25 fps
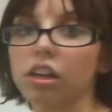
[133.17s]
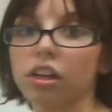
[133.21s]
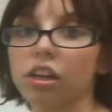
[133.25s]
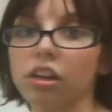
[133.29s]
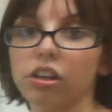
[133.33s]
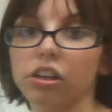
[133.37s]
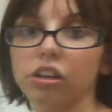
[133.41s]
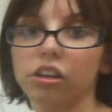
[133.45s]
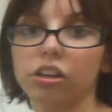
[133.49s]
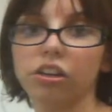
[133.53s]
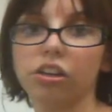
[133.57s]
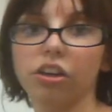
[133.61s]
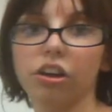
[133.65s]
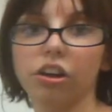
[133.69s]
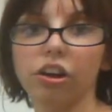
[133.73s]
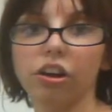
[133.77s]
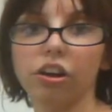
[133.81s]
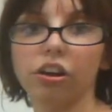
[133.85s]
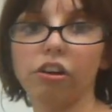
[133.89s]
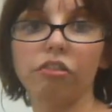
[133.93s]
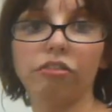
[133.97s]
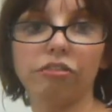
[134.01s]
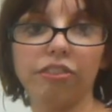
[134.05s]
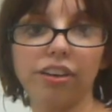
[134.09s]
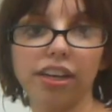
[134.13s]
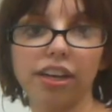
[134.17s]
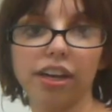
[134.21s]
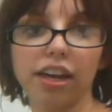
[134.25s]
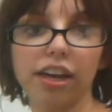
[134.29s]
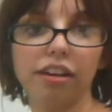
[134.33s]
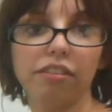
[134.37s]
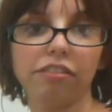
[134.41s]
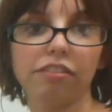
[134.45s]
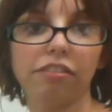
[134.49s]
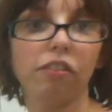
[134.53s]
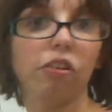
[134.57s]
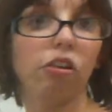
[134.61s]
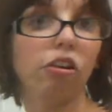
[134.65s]
your VF,
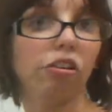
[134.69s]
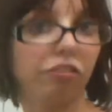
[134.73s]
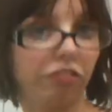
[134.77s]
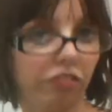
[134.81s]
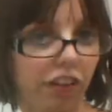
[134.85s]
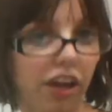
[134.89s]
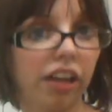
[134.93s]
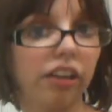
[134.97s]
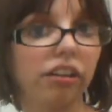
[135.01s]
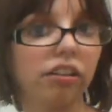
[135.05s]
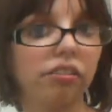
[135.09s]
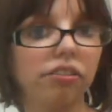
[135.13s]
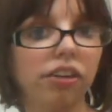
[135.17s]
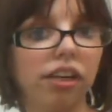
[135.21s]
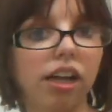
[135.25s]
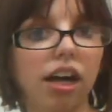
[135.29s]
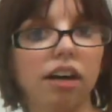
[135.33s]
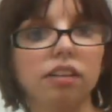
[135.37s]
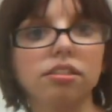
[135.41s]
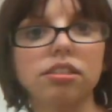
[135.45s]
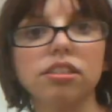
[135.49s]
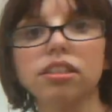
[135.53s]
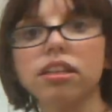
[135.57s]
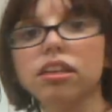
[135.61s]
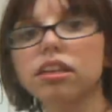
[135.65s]
or final velocity,